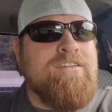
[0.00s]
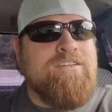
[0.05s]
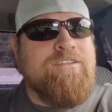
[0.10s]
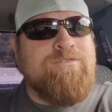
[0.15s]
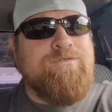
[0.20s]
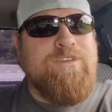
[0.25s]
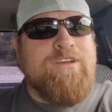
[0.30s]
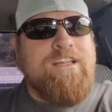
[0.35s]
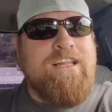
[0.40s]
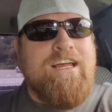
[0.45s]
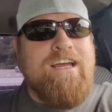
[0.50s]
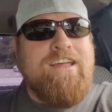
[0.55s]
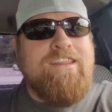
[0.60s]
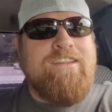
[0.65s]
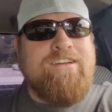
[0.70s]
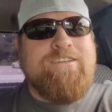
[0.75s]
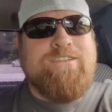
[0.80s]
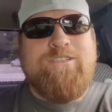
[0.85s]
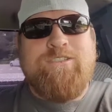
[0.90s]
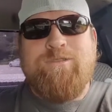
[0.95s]
feel like
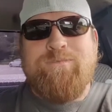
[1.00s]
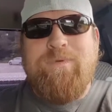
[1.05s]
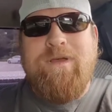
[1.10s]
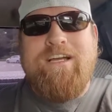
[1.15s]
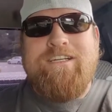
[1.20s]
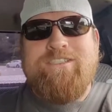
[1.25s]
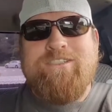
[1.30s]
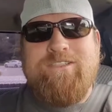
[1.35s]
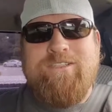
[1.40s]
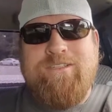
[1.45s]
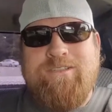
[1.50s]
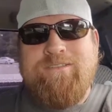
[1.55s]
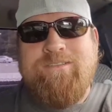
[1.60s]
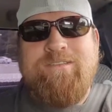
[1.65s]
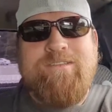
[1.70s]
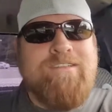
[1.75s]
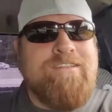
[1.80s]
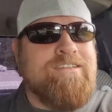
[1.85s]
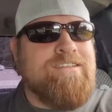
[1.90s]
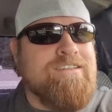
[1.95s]
they're special,
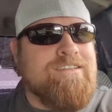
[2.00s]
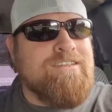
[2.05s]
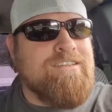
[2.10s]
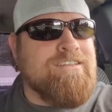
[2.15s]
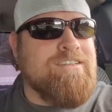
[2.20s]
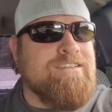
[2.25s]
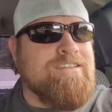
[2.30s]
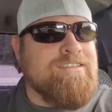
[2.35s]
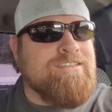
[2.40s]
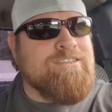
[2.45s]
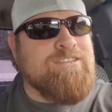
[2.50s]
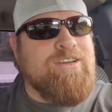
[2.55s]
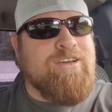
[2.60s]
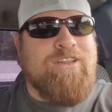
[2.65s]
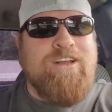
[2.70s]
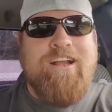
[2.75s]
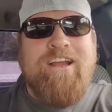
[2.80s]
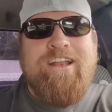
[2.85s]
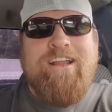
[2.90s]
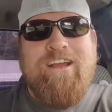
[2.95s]
so
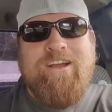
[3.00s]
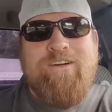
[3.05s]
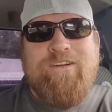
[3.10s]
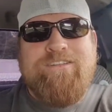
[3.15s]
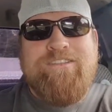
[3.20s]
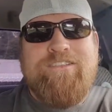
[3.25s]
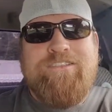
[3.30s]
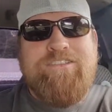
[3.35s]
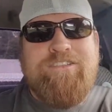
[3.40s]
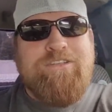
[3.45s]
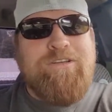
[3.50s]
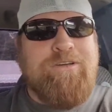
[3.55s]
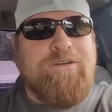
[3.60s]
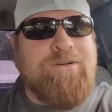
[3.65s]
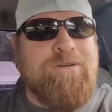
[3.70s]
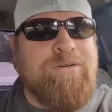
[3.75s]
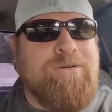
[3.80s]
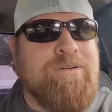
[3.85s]
they're gonna go and sue